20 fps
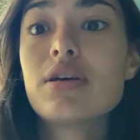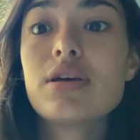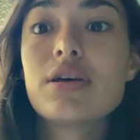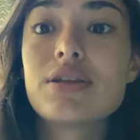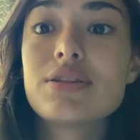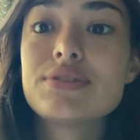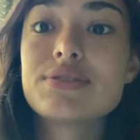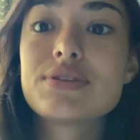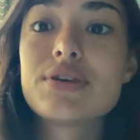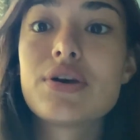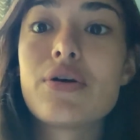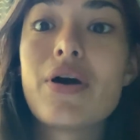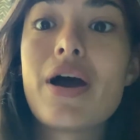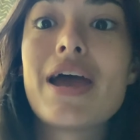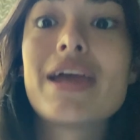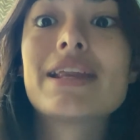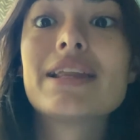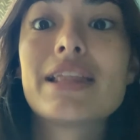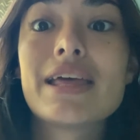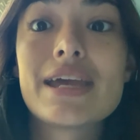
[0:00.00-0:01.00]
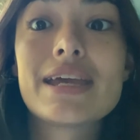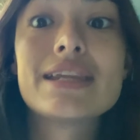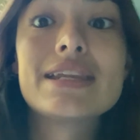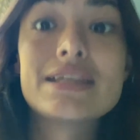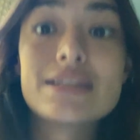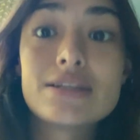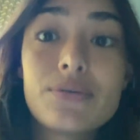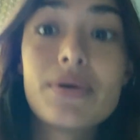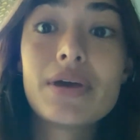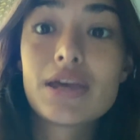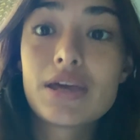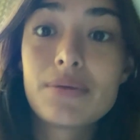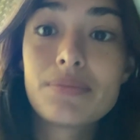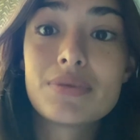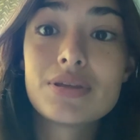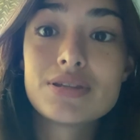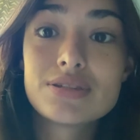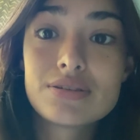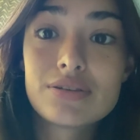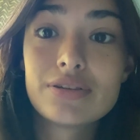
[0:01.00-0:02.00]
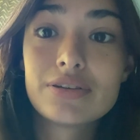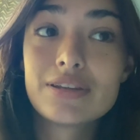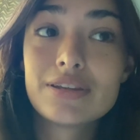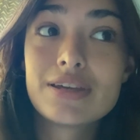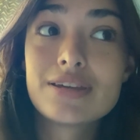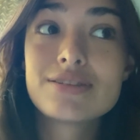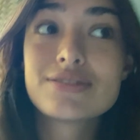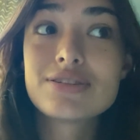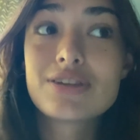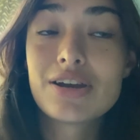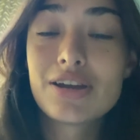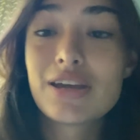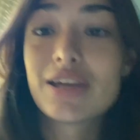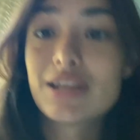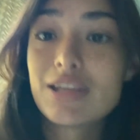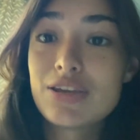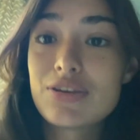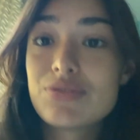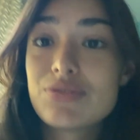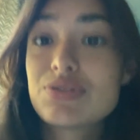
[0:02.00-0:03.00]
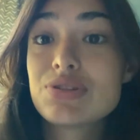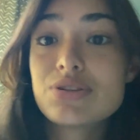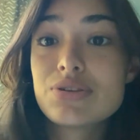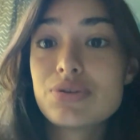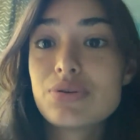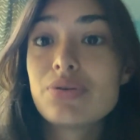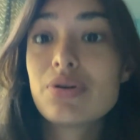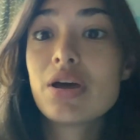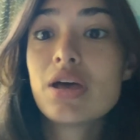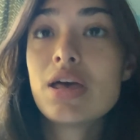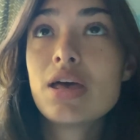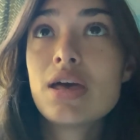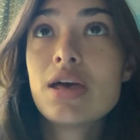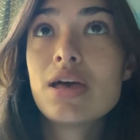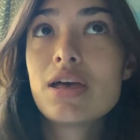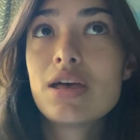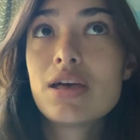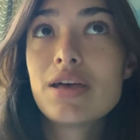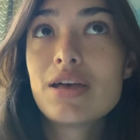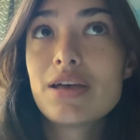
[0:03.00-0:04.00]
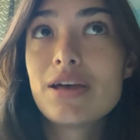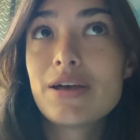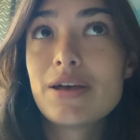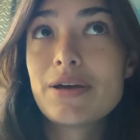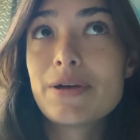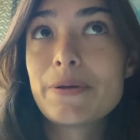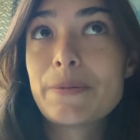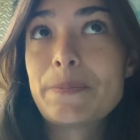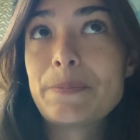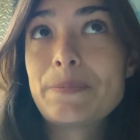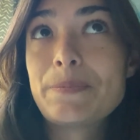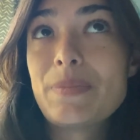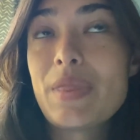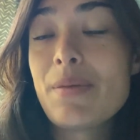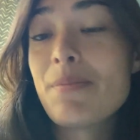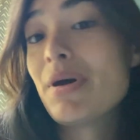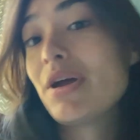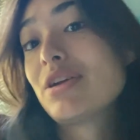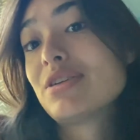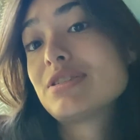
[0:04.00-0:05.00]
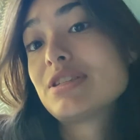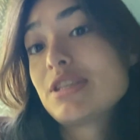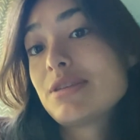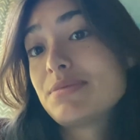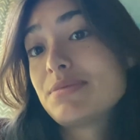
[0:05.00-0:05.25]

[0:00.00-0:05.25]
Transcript: and so I like need to wake up this early to start getting used to um, a better sleep